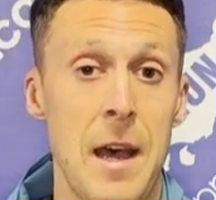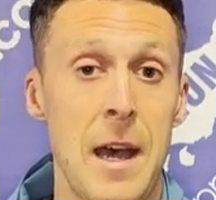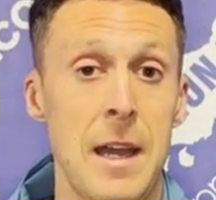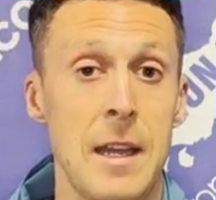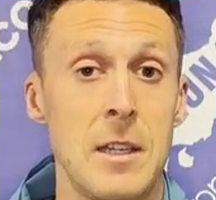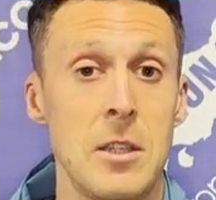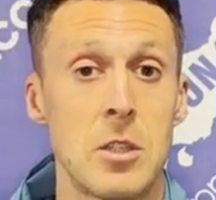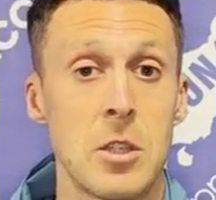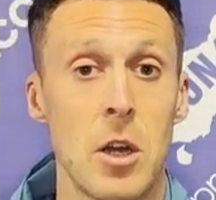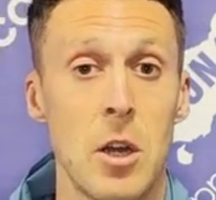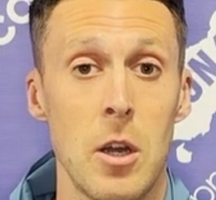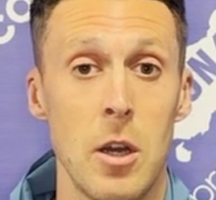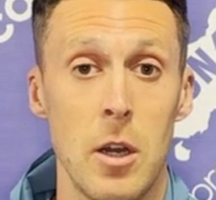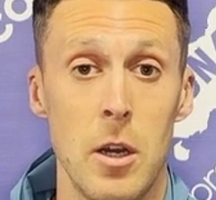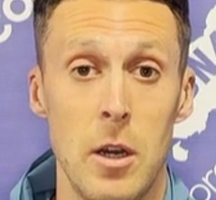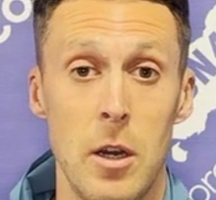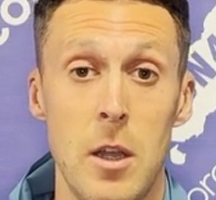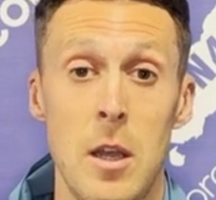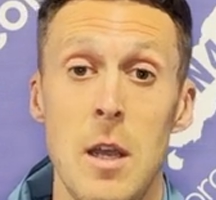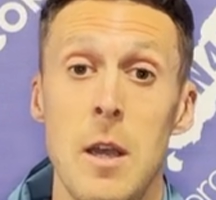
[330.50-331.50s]
that in
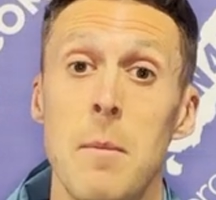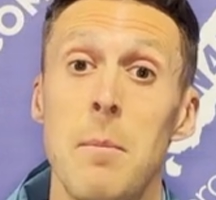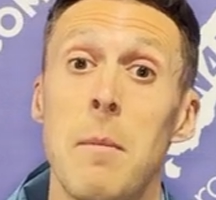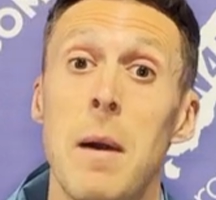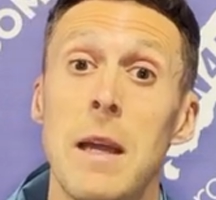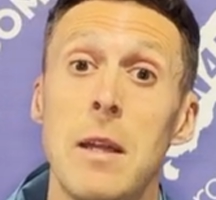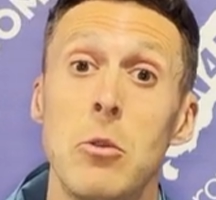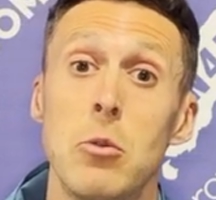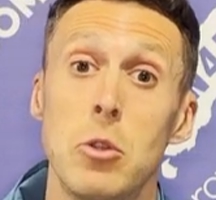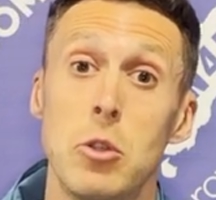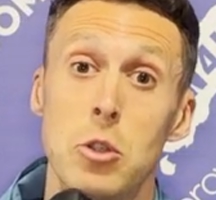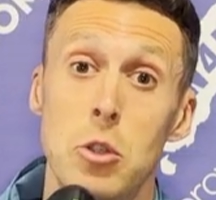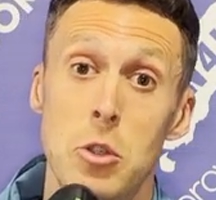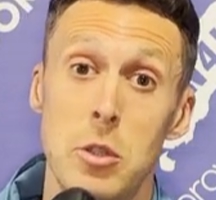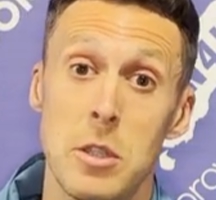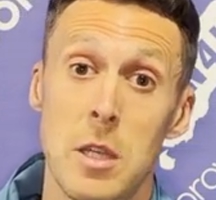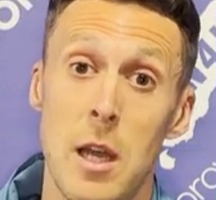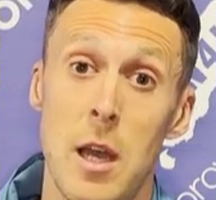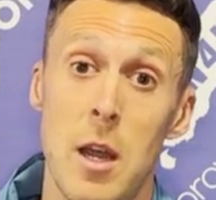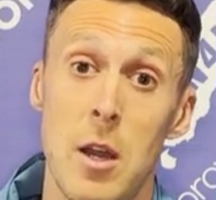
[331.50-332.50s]
turn might
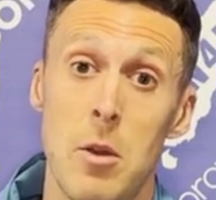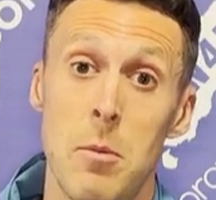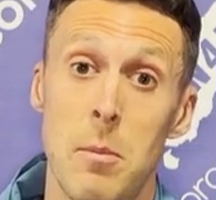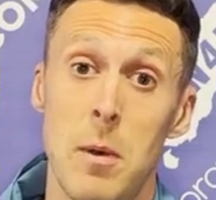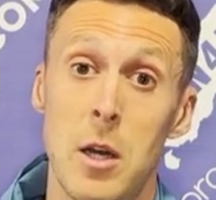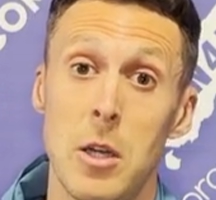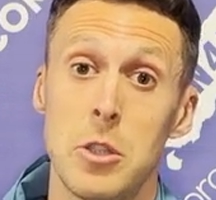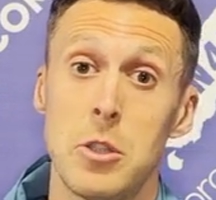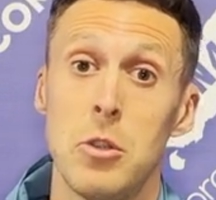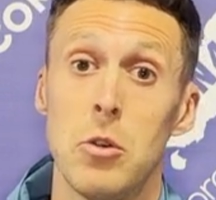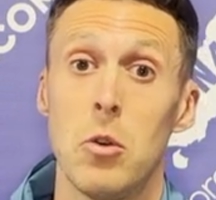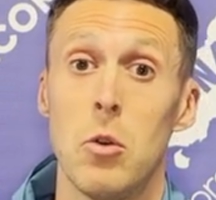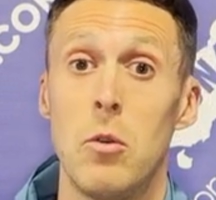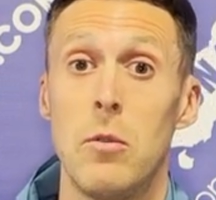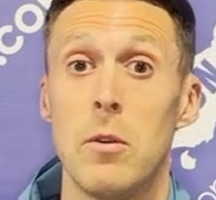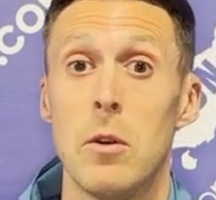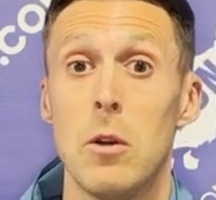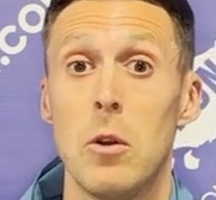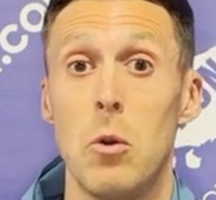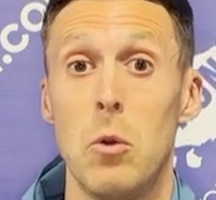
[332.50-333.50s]
reduce how much your
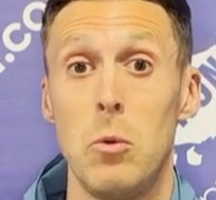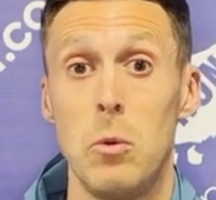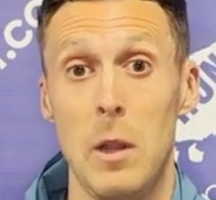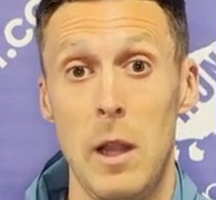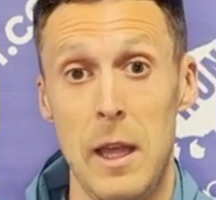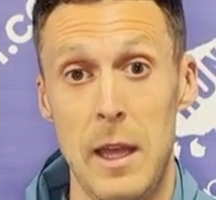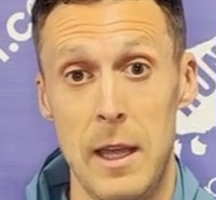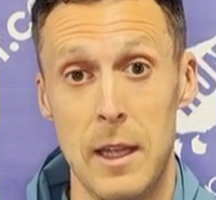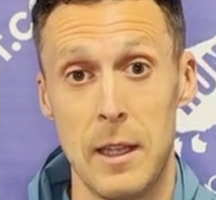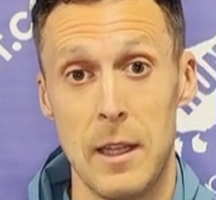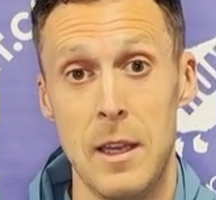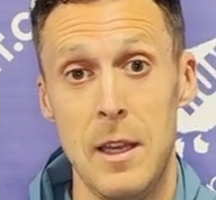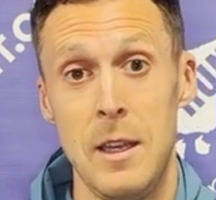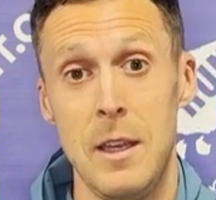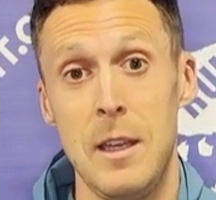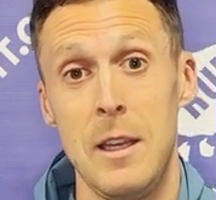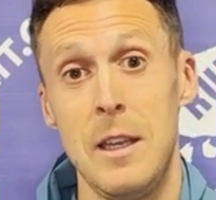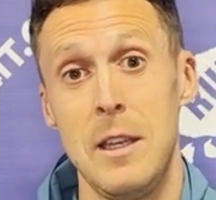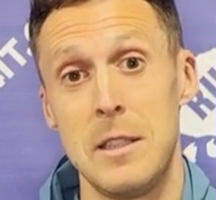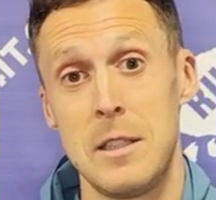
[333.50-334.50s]
overall leg
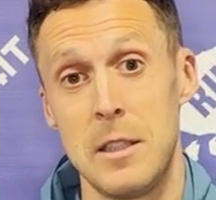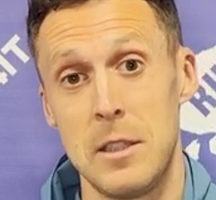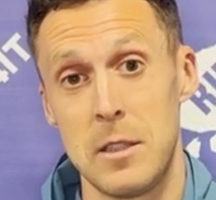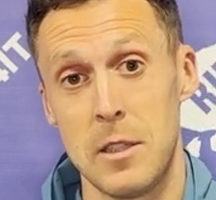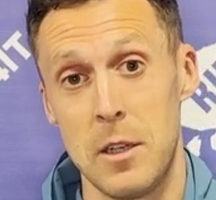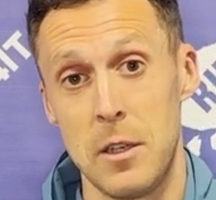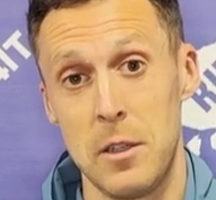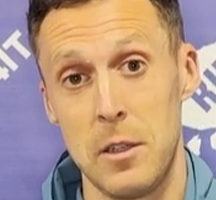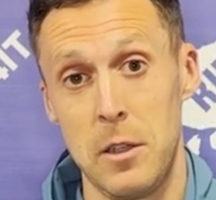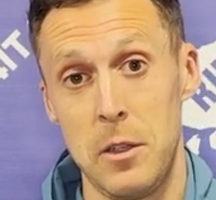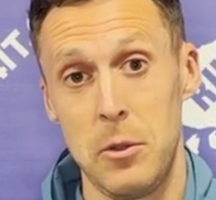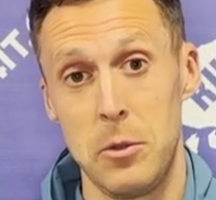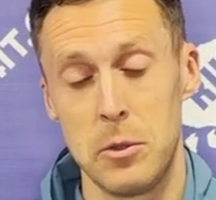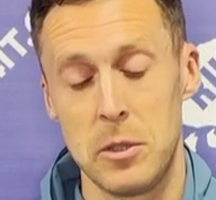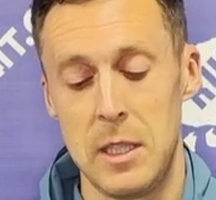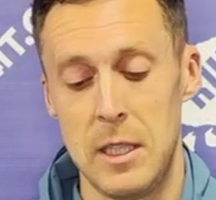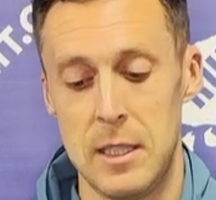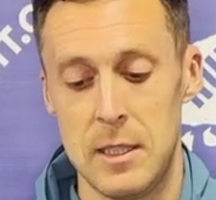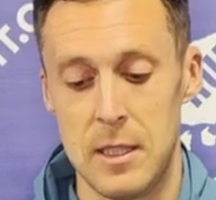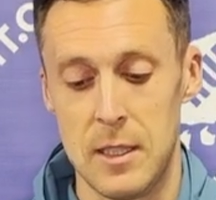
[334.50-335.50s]
is internally
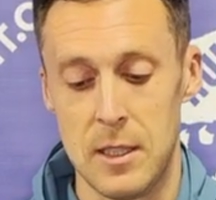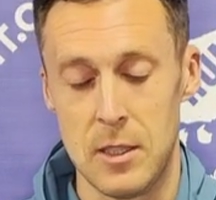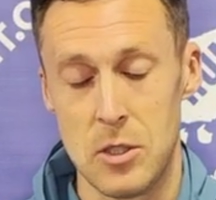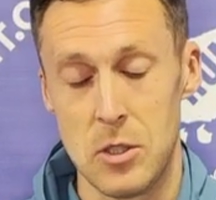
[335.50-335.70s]
rotating.